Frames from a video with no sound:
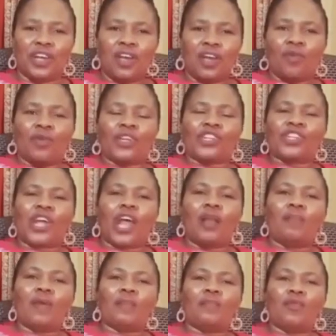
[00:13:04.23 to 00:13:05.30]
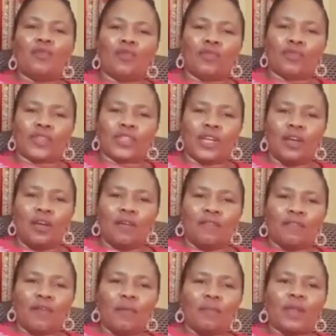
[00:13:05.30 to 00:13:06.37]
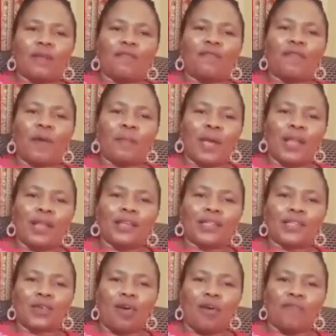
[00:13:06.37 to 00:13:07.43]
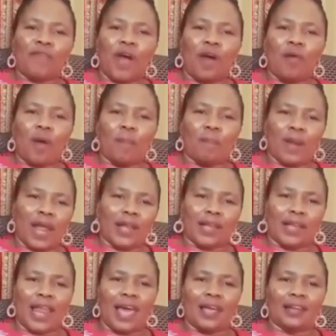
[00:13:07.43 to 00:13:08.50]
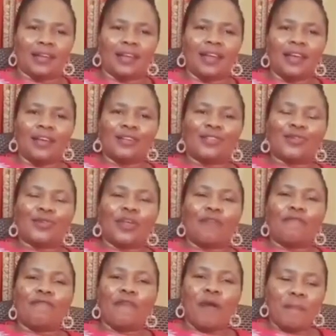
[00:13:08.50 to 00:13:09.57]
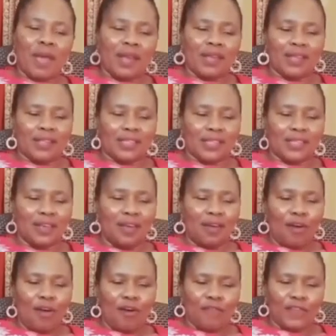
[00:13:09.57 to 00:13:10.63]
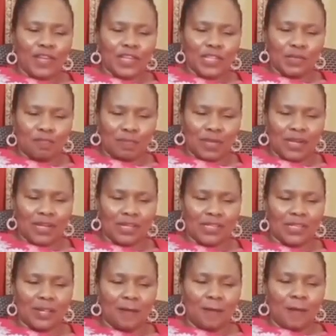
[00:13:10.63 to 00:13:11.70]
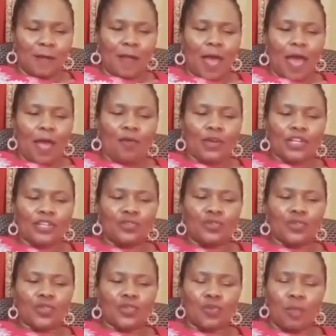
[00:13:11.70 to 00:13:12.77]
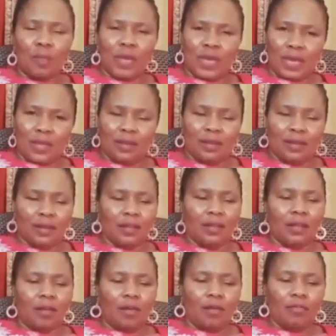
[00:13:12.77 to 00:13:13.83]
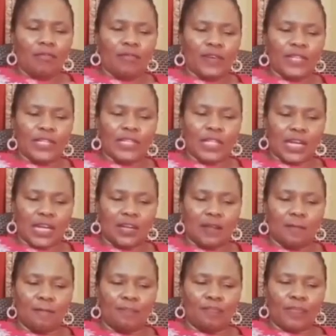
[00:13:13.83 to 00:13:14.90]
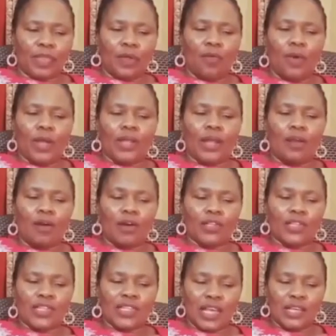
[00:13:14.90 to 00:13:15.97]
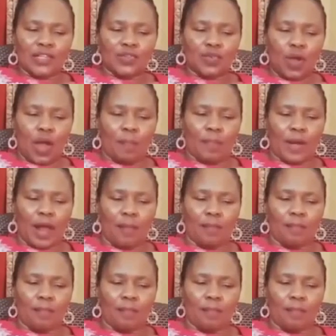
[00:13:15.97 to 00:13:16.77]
we shall be moved from the families of our bloodline to the families of the Spirit. I wish to zoom in on verse 3, where the Lord says to Abram,